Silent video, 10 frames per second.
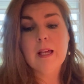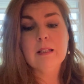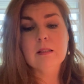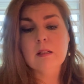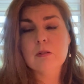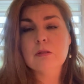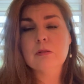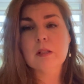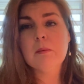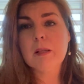and in
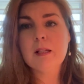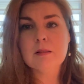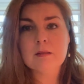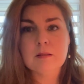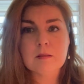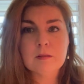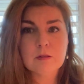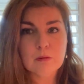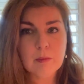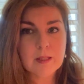extreme cases,
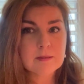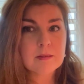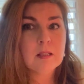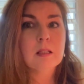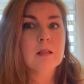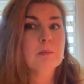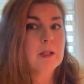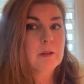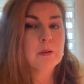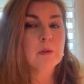you may see
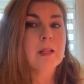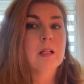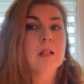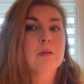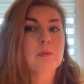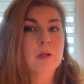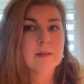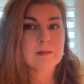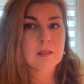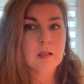paranoia
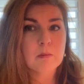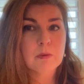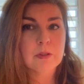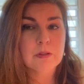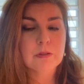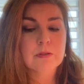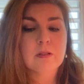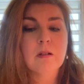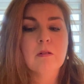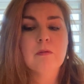rising up within
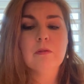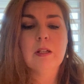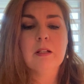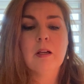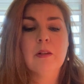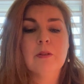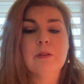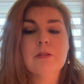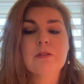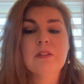yourself and
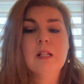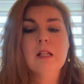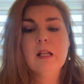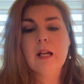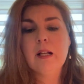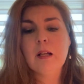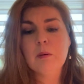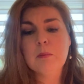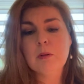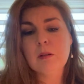others. And I
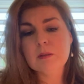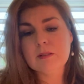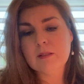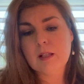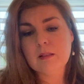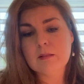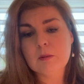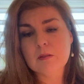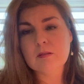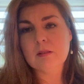would probably say that's
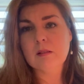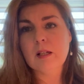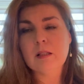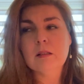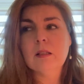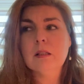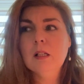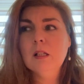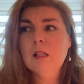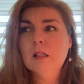mostly likely
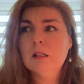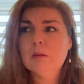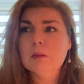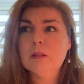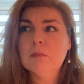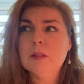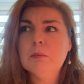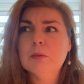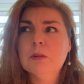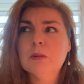Uh, within
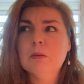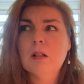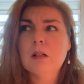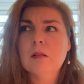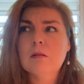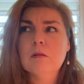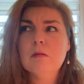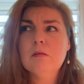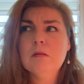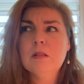people who are,
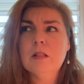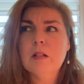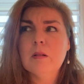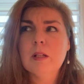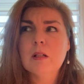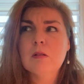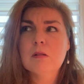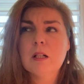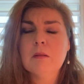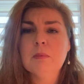you know,
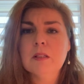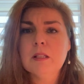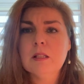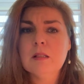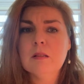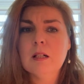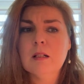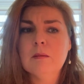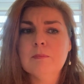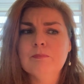incredibly
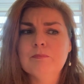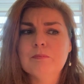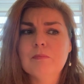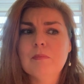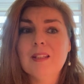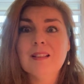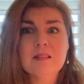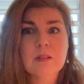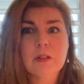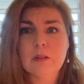um,
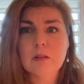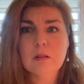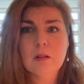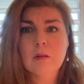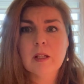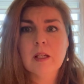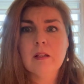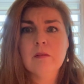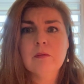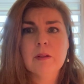insecure,
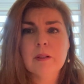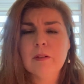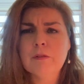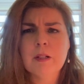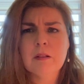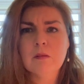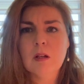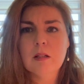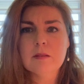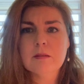okay? Very afraid of
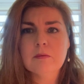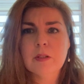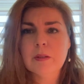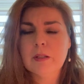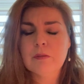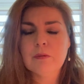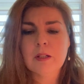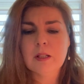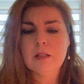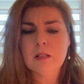loss, very
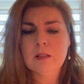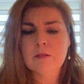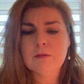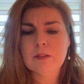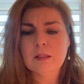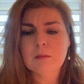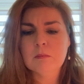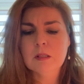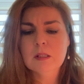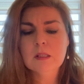afraid of um,